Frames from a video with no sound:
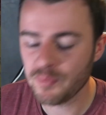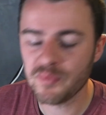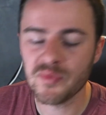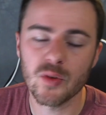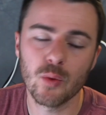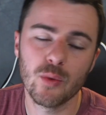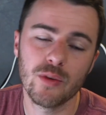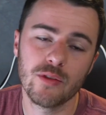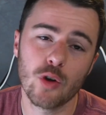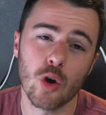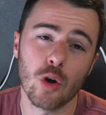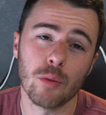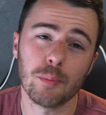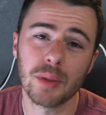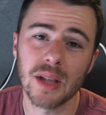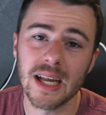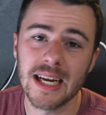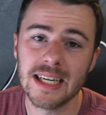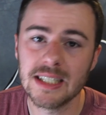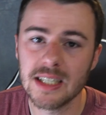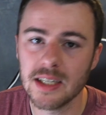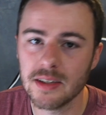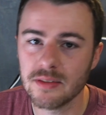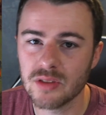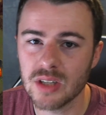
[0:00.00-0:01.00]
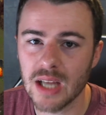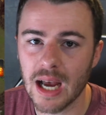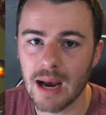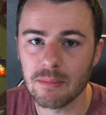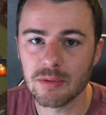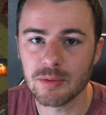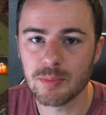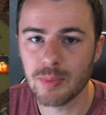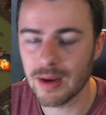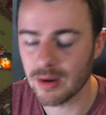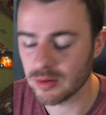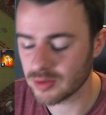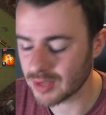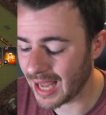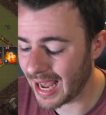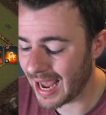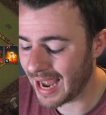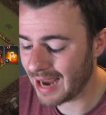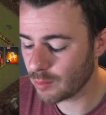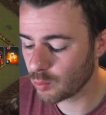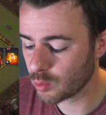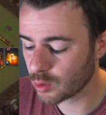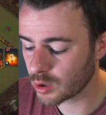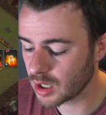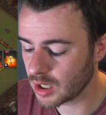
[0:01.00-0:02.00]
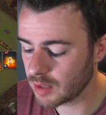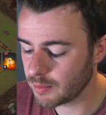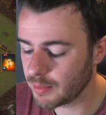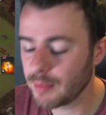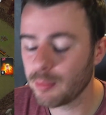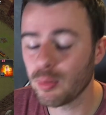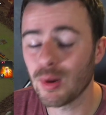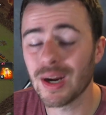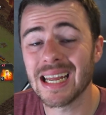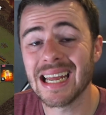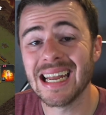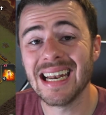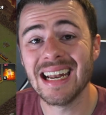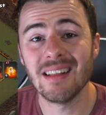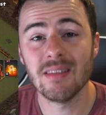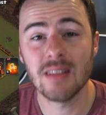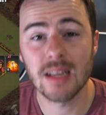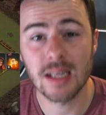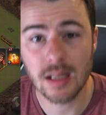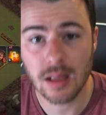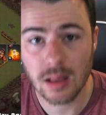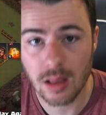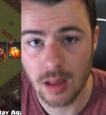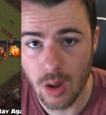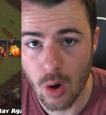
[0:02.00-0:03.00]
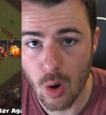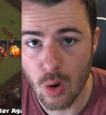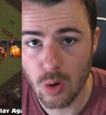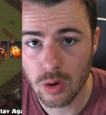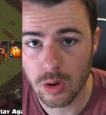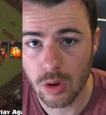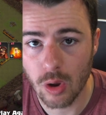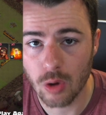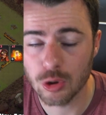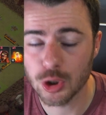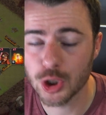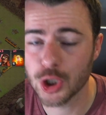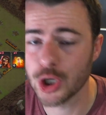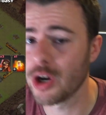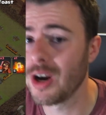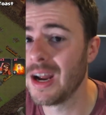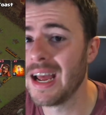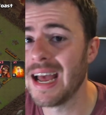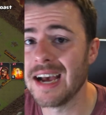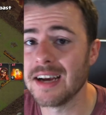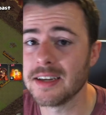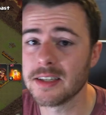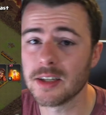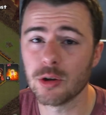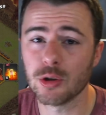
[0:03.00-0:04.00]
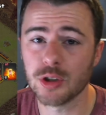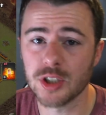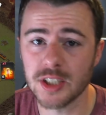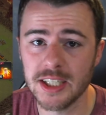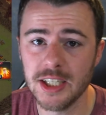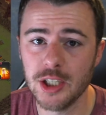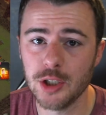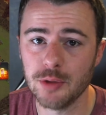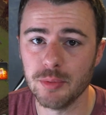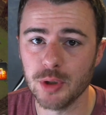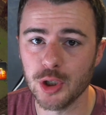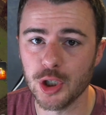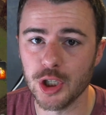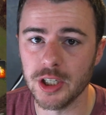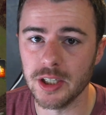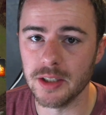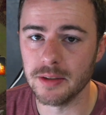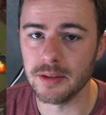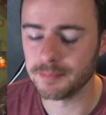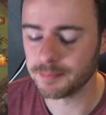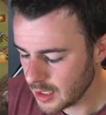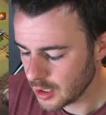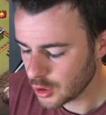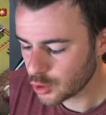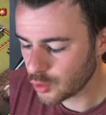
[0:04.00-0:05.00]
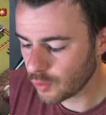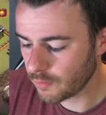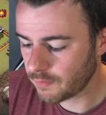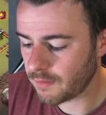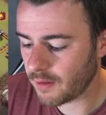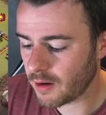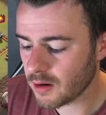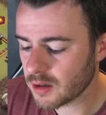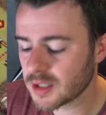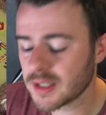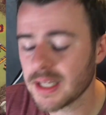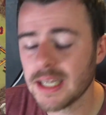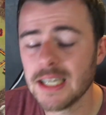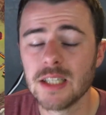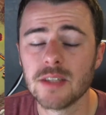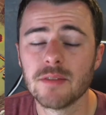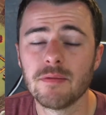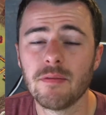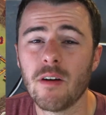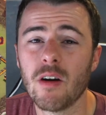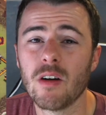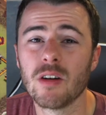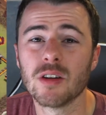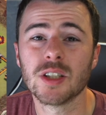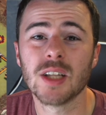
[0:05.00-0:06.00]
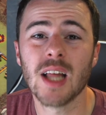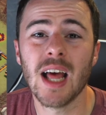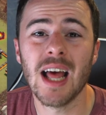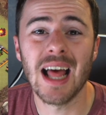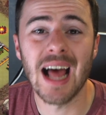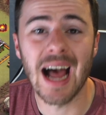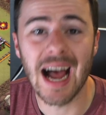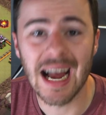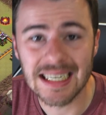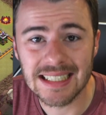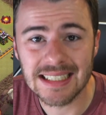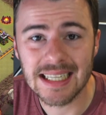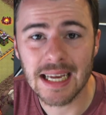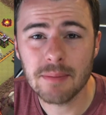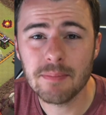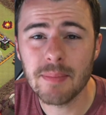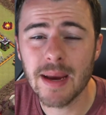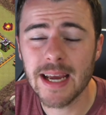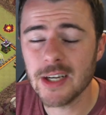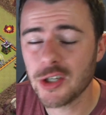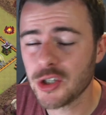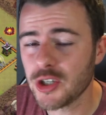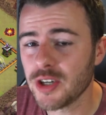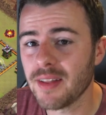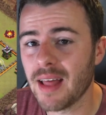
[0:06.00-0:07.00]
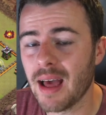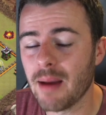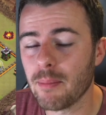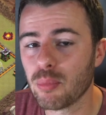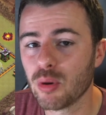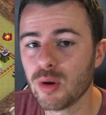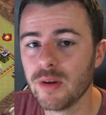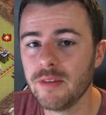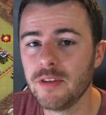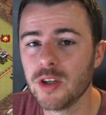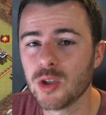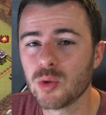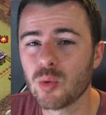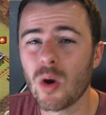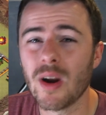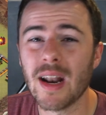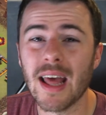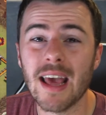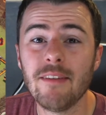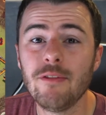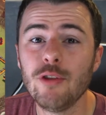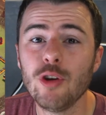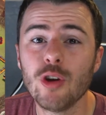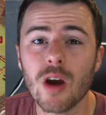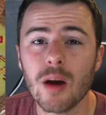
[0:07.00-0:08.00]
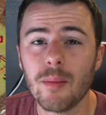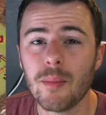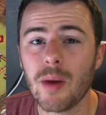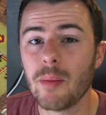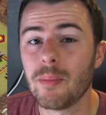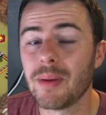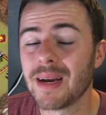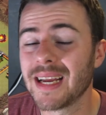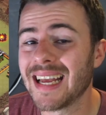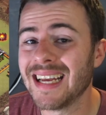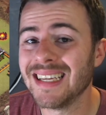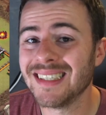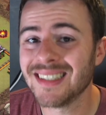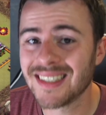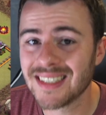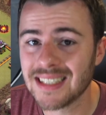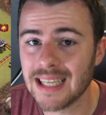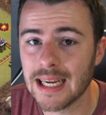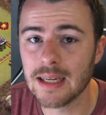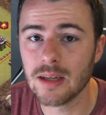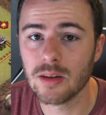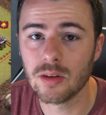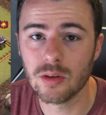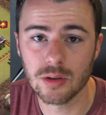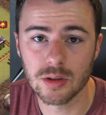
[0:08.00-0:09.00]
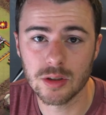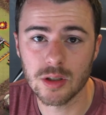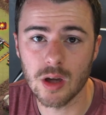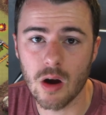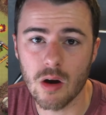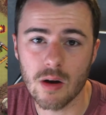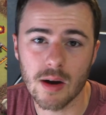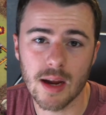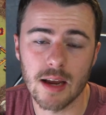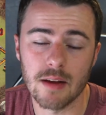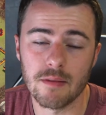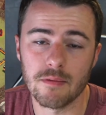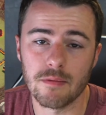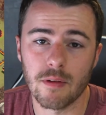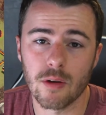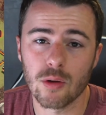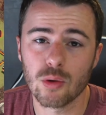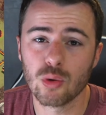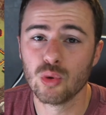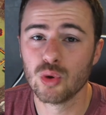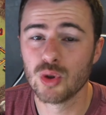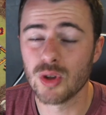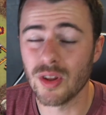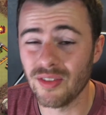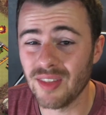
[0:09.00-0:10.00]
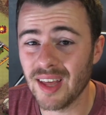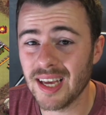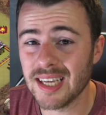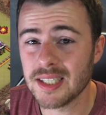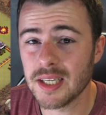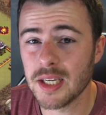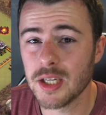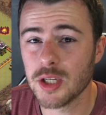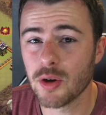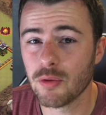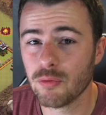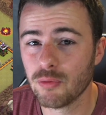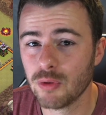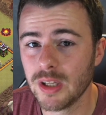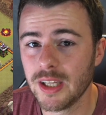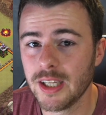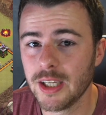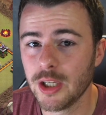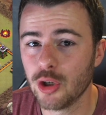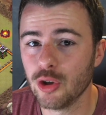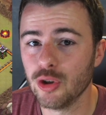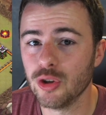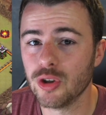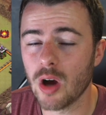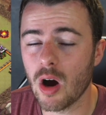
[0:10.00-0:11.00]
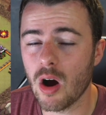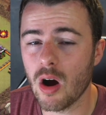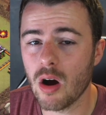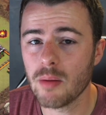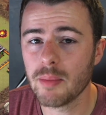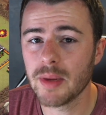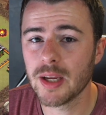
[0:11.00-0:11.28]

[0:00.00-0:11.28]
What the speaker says: We've got plenty of zap spells, and we're going to be bringing the log launcher as our siege machine. So first things first, I did mention in that previous one, if you come up against single target infernos, this is a really good army